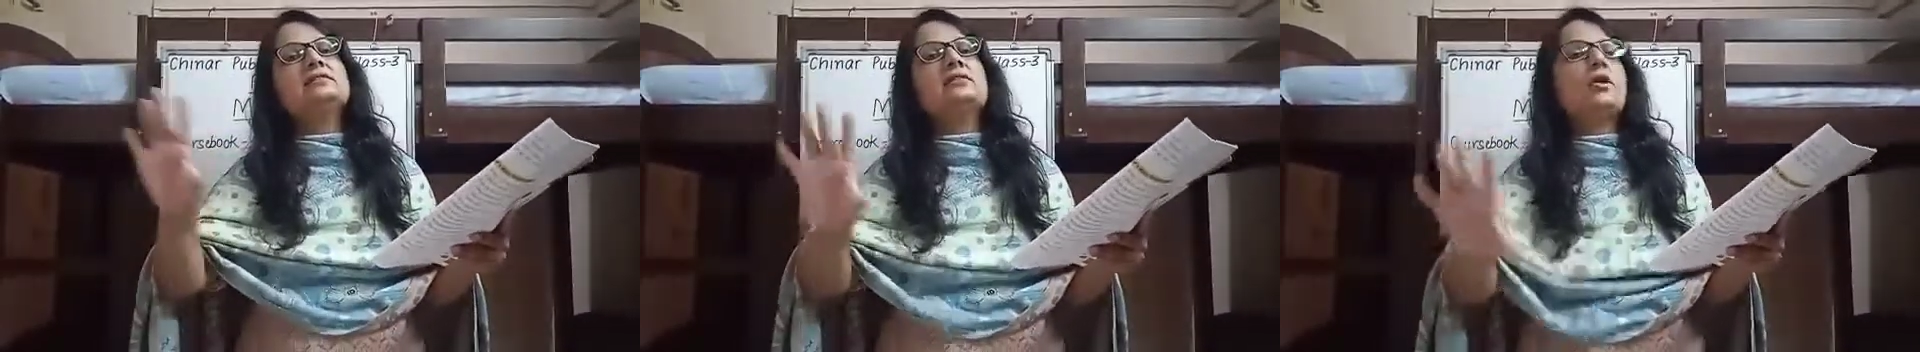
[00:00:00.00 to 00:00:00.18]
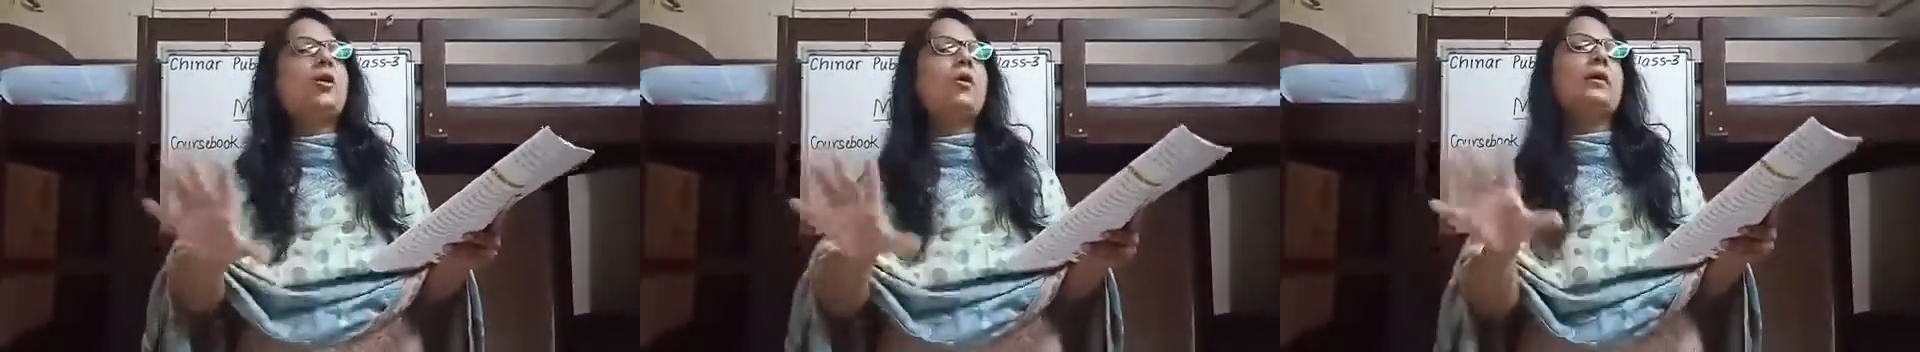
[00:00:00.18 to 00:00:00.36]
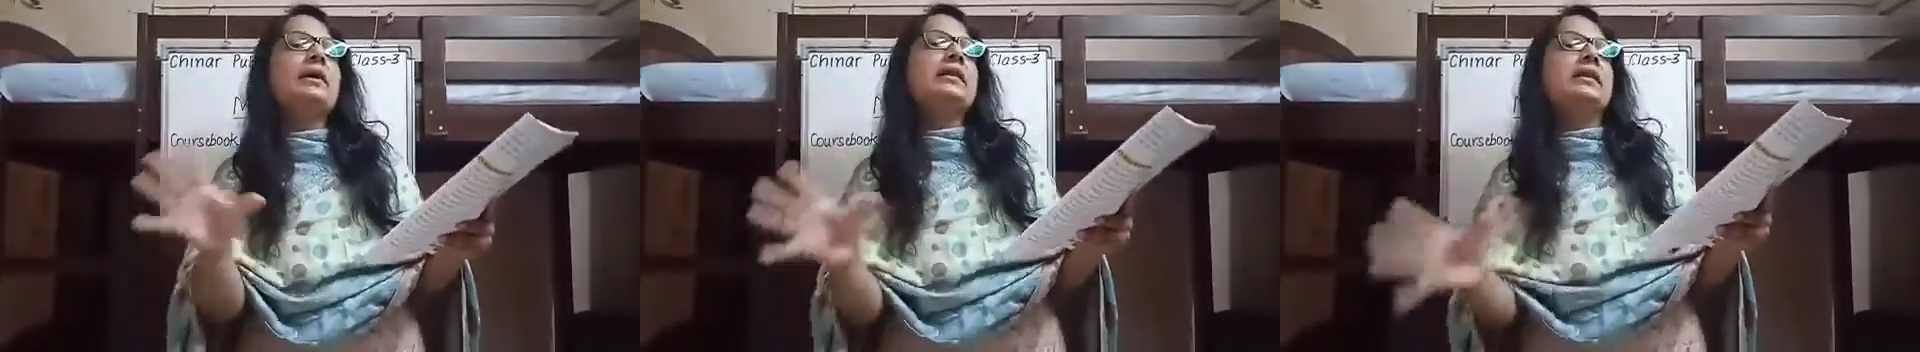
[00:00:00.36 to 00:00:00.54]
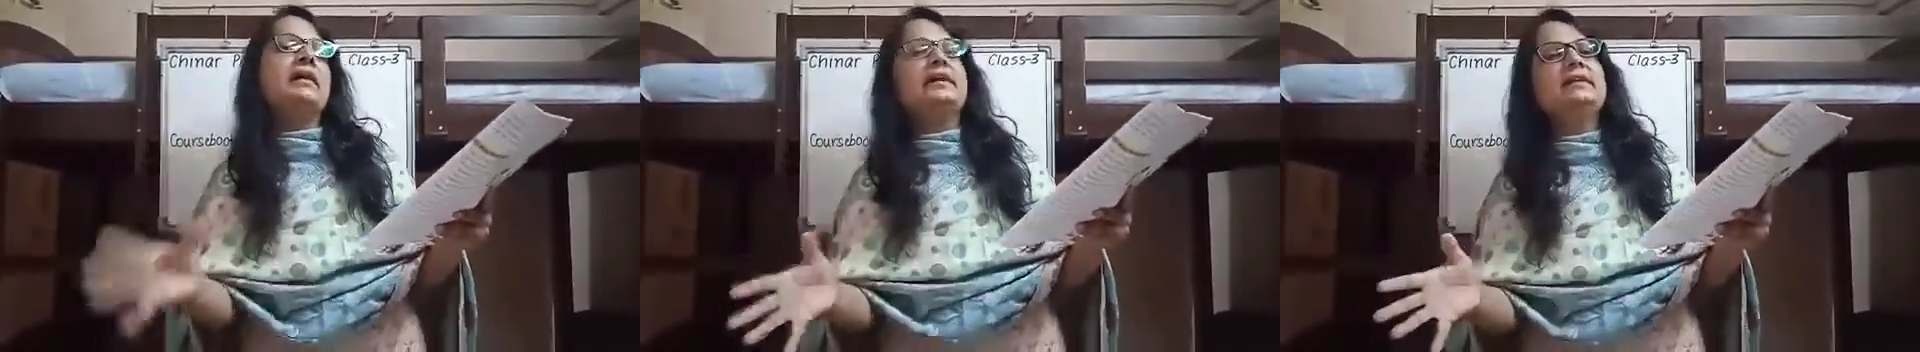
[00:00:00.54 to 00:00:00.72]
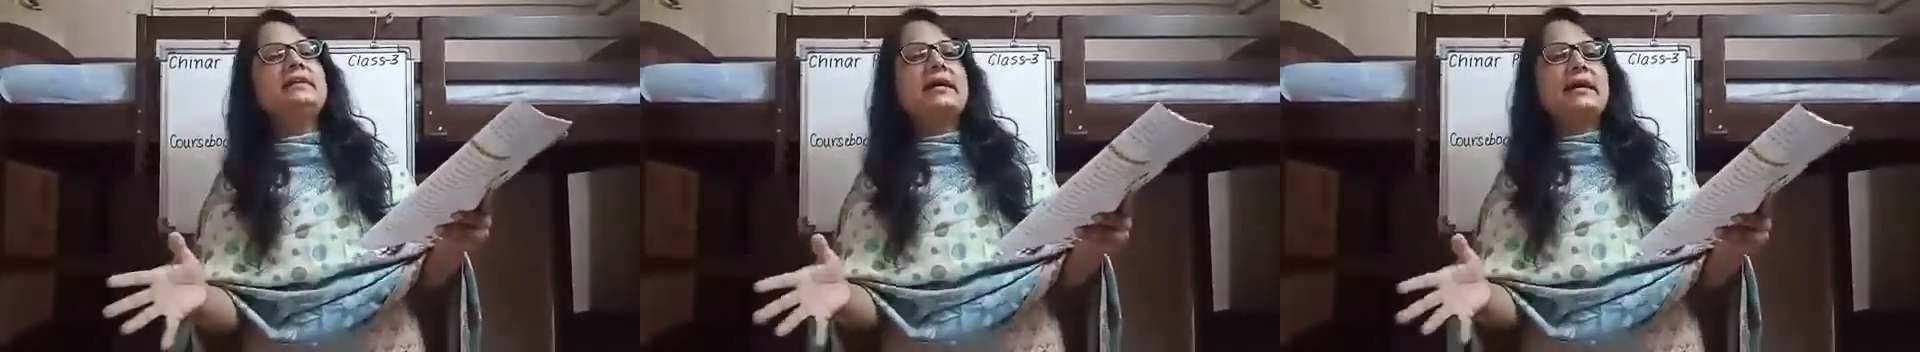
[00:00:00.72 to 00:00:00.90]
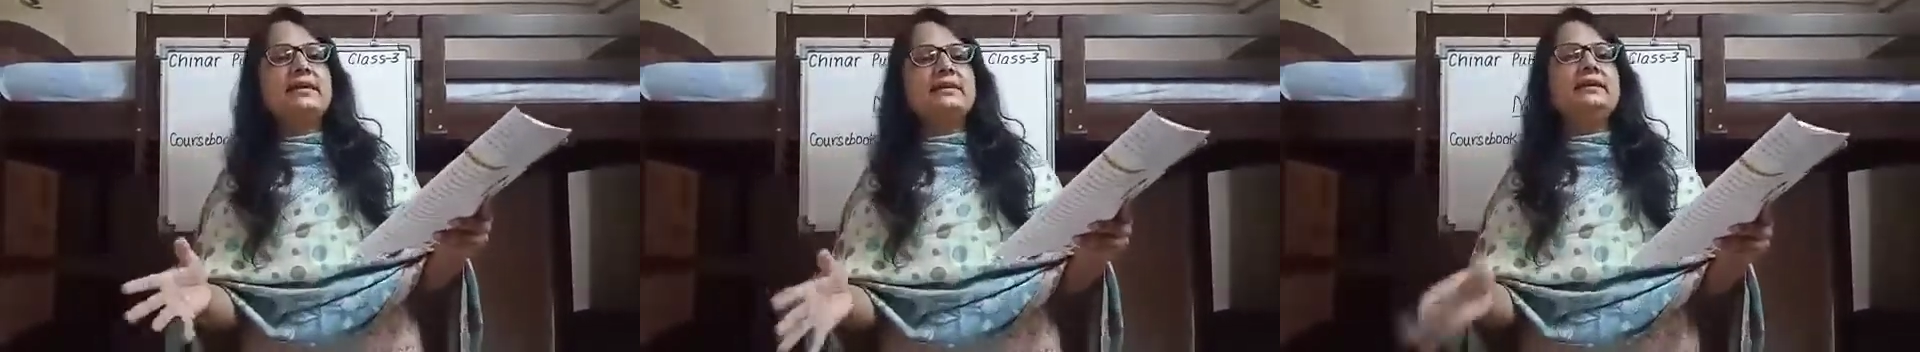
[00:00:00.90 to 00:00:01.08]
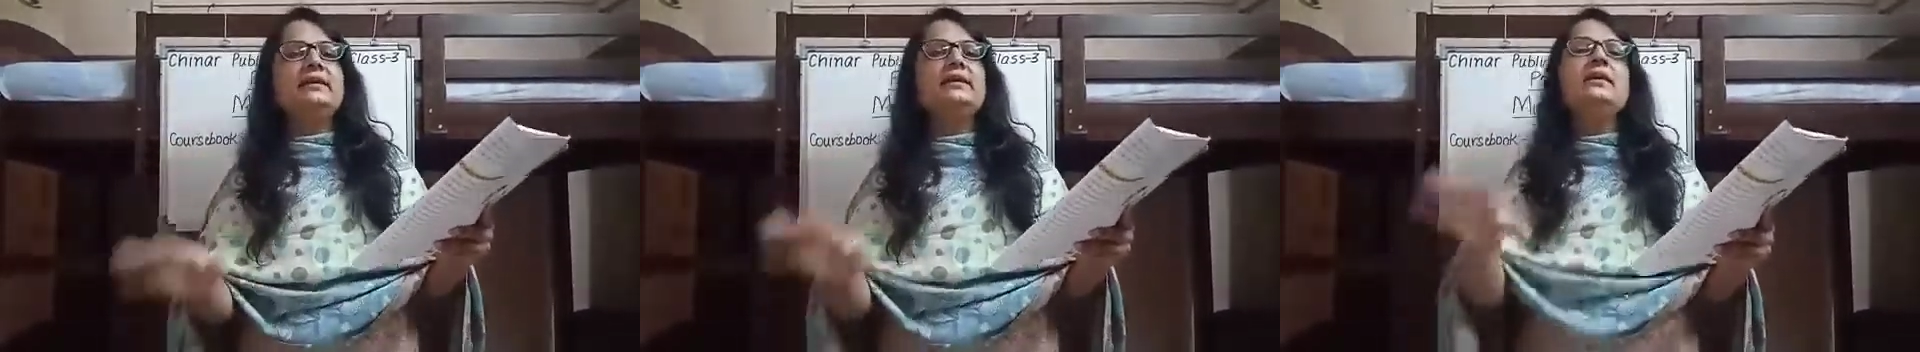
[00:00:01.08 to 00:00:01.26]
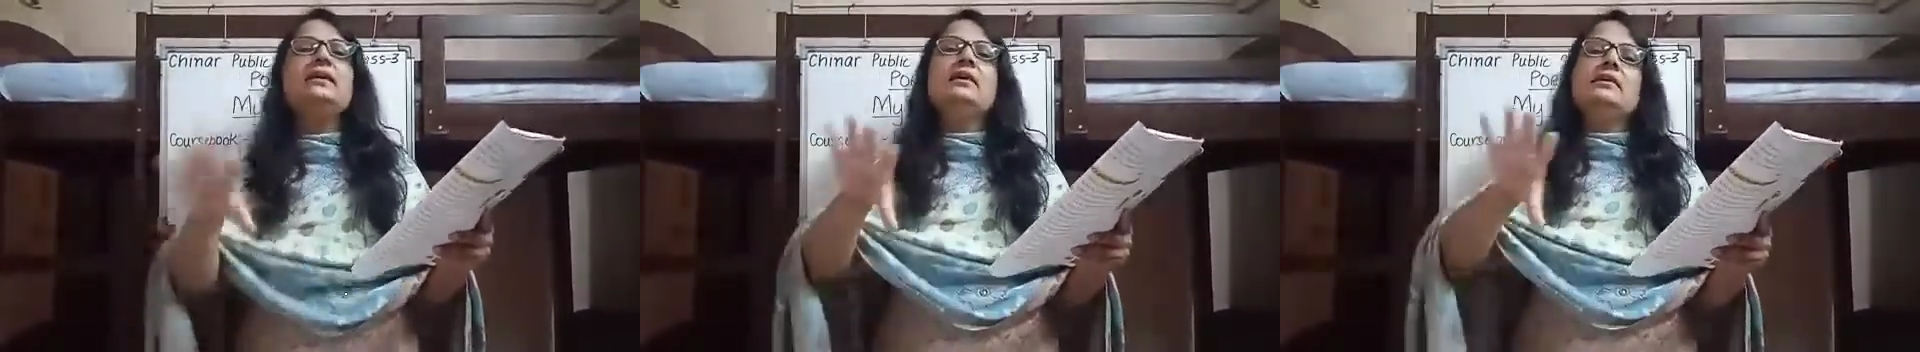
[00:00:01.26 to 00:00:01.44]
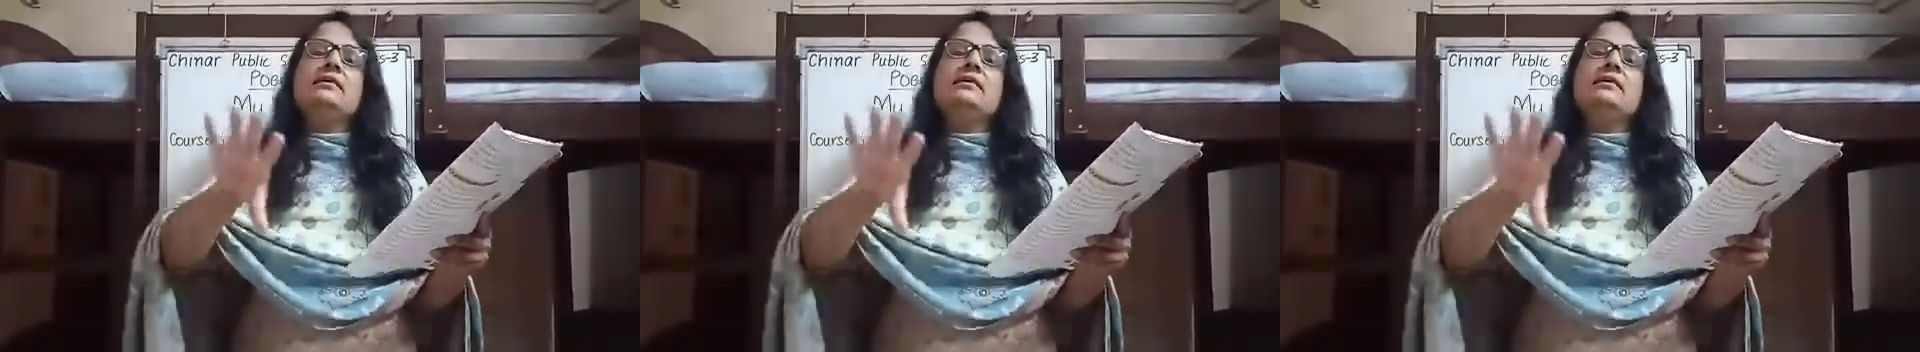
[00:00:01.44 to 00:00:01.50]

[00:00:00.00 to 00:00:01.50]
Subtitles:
long and untidy,